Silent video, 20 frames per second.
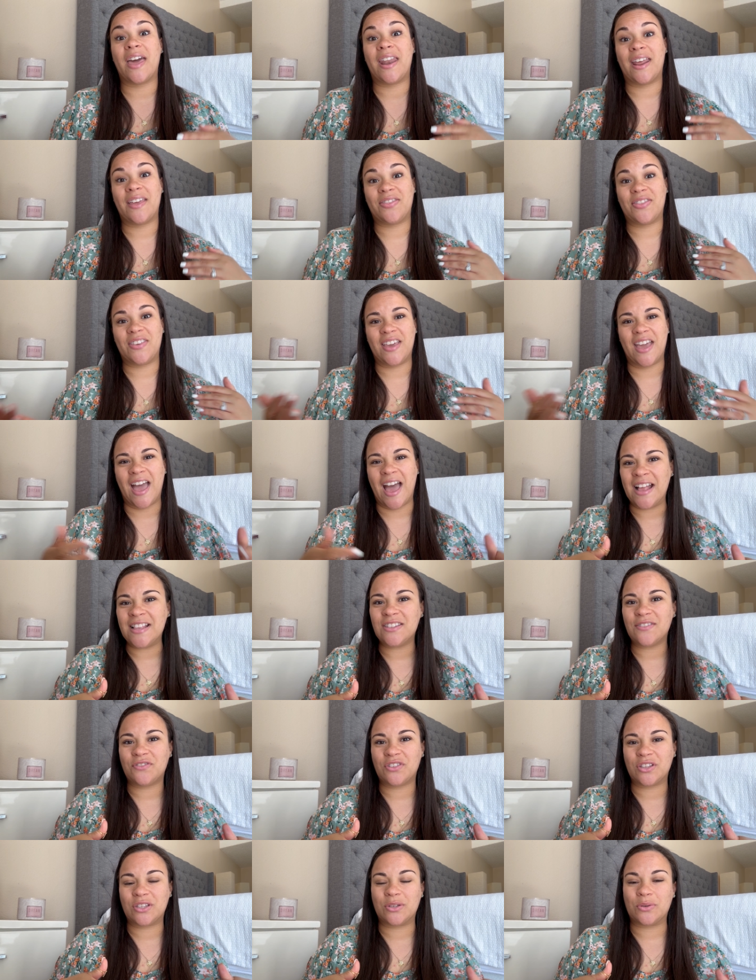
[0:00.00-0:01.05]
at the end
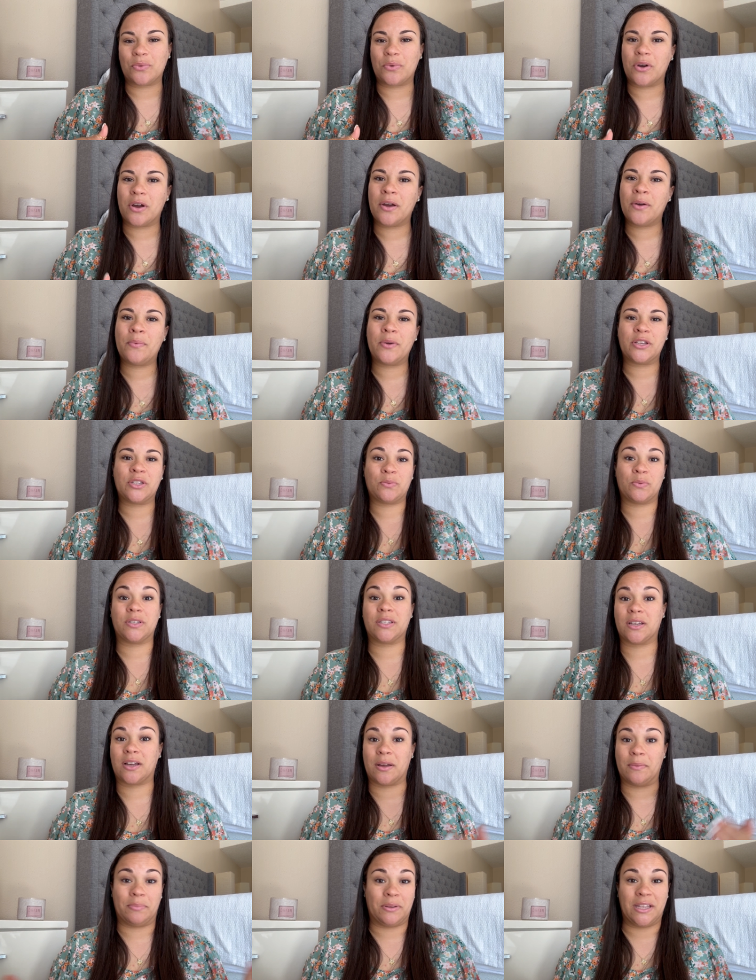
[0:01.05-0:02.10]
of the tour, which was
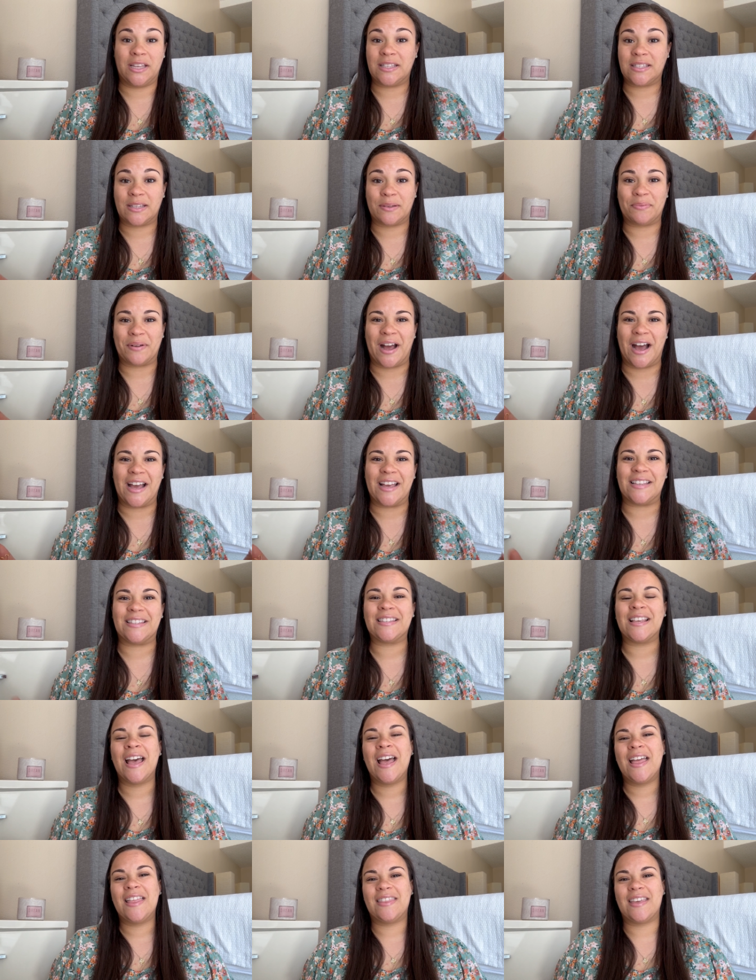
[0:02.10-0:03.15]
a complete surprise,
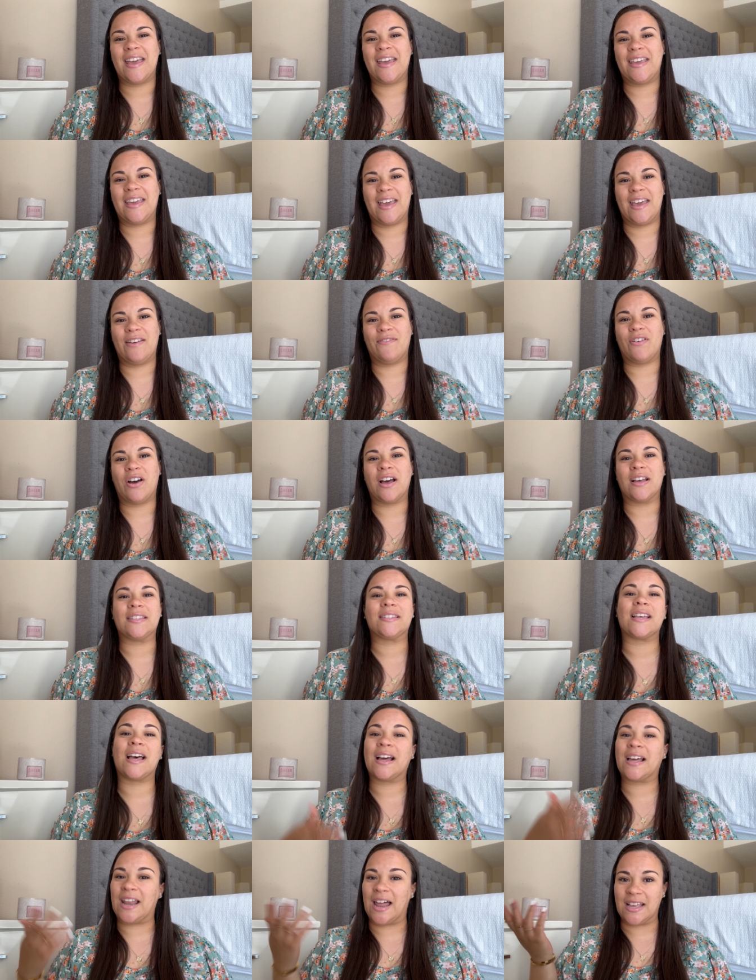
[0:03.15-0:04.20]
they gave us
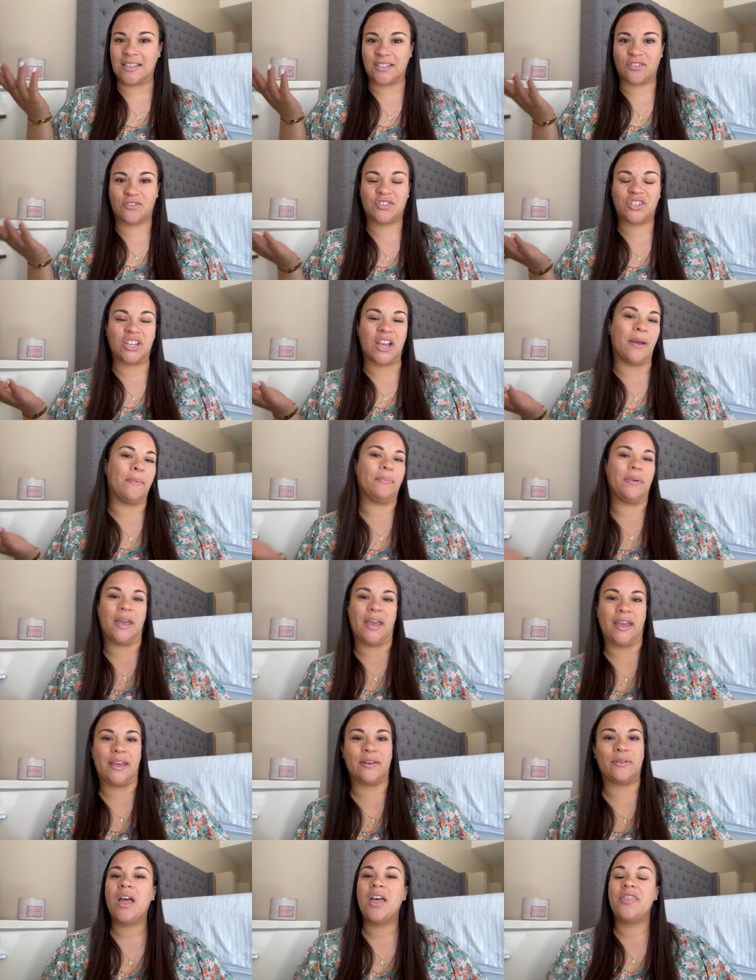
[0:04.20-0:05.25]
a glass of
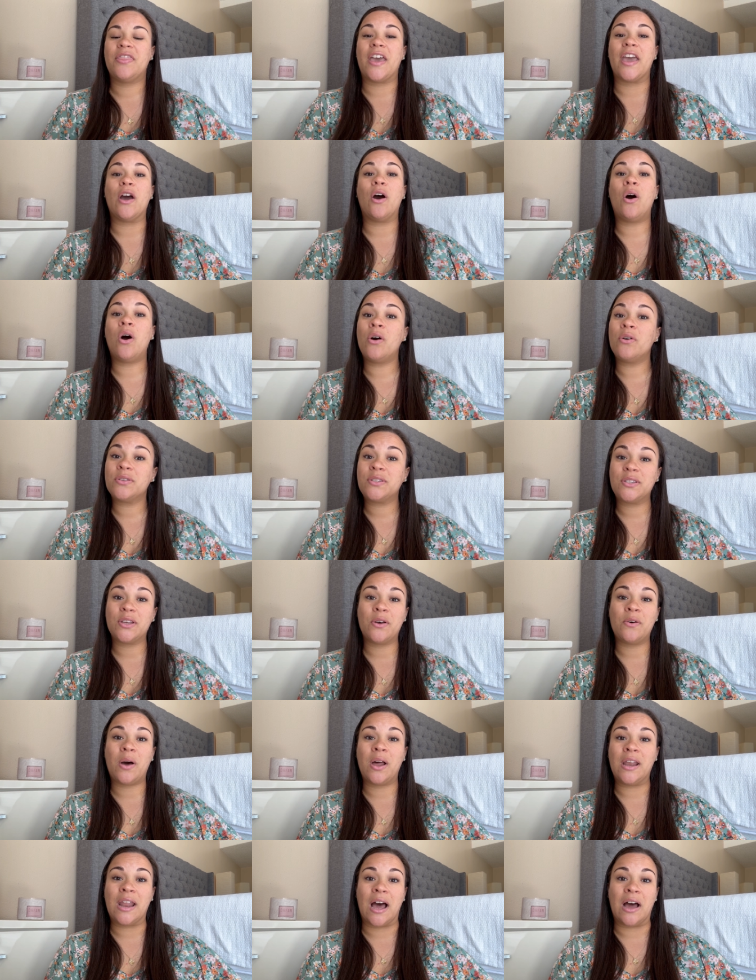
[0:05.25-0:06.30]
champagne. They
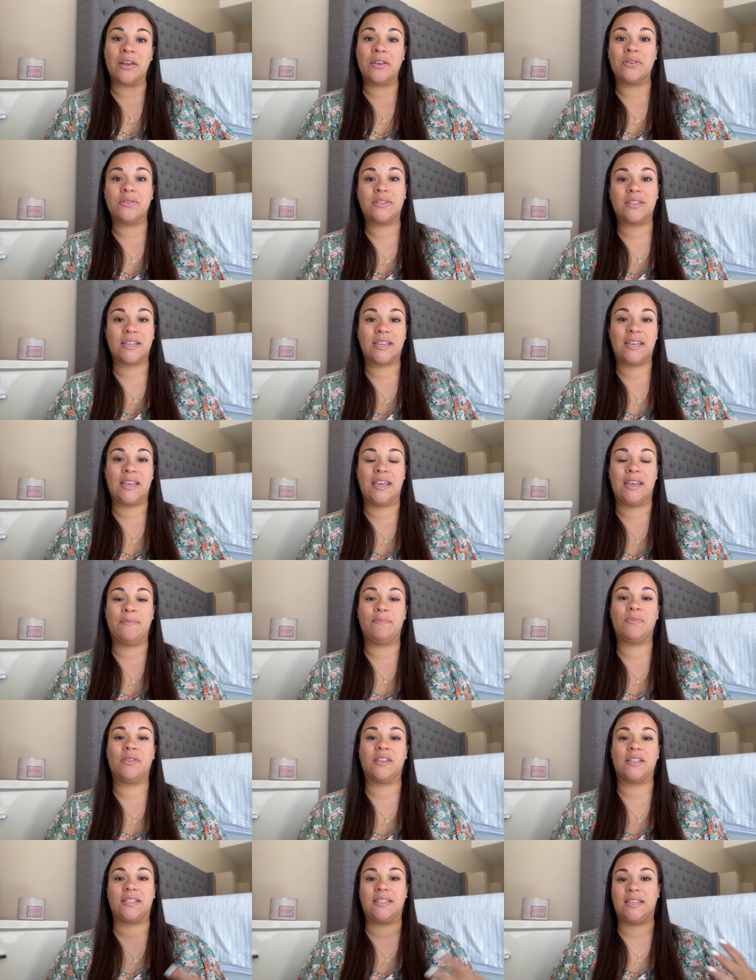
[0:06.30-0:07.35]
also allow you to
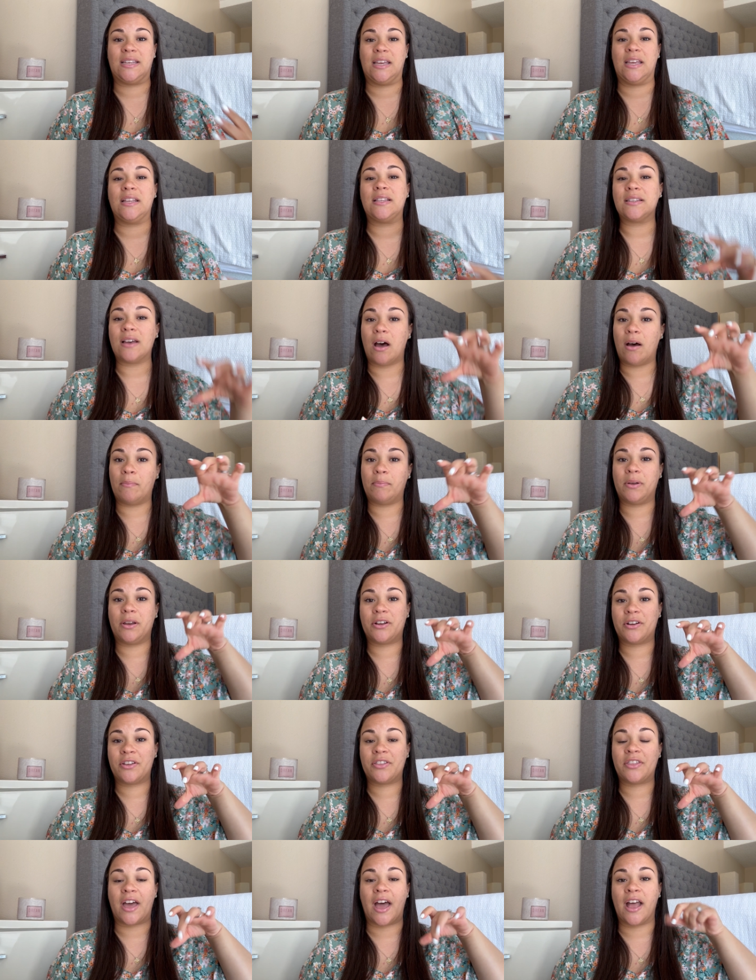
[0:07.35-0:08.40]
keep the tea
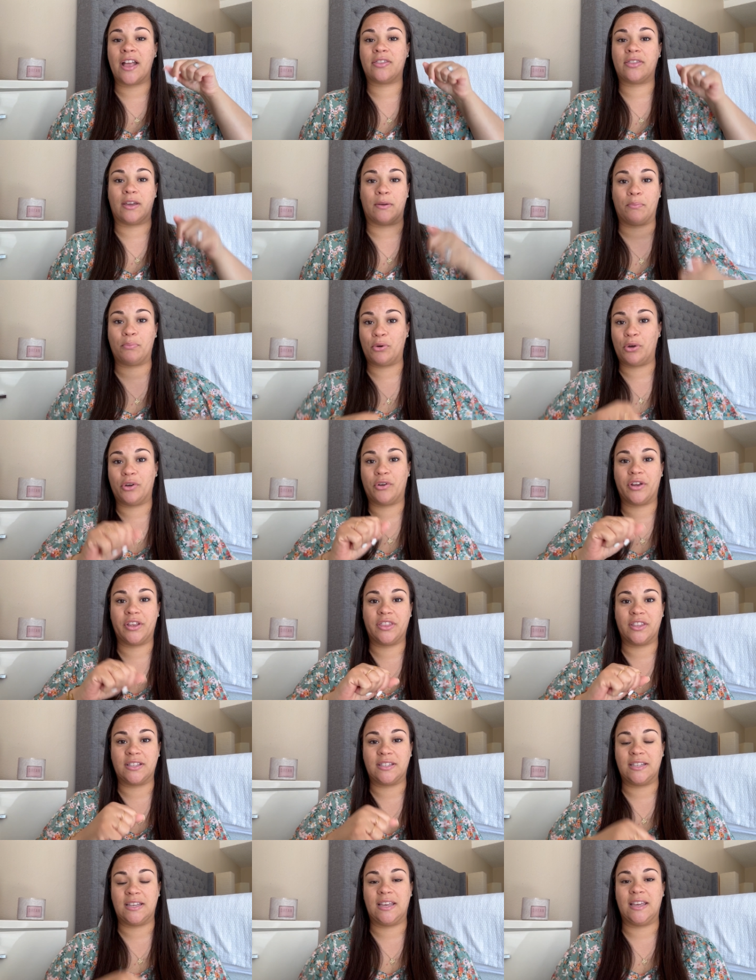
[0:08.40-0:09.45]
tumbler that they're pouring
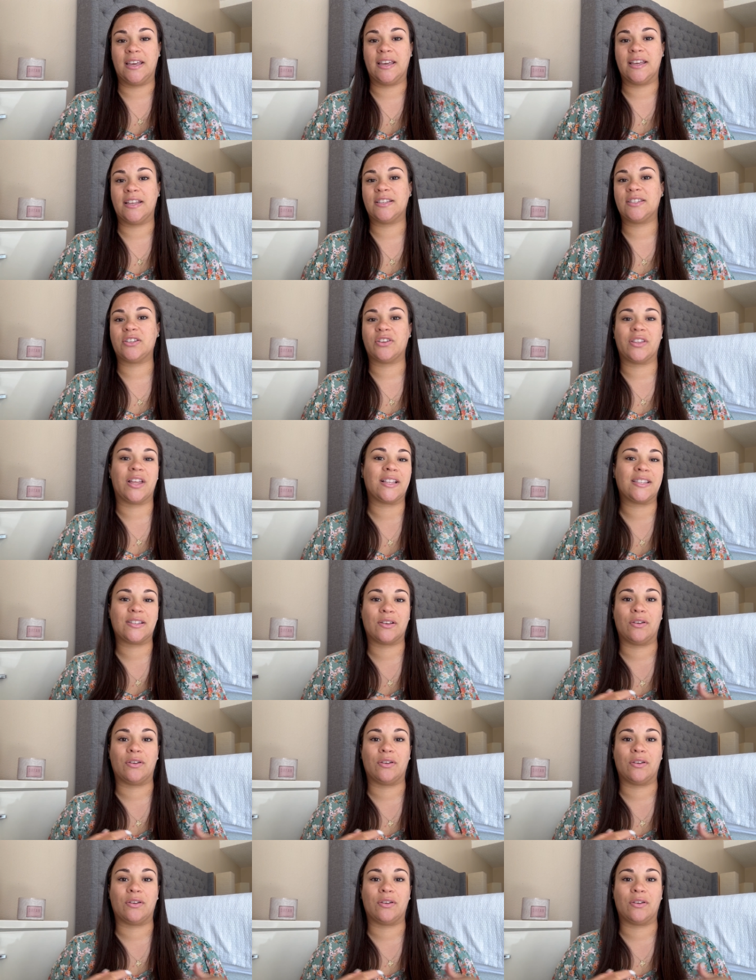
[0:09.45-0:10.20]
the tea in, so that's a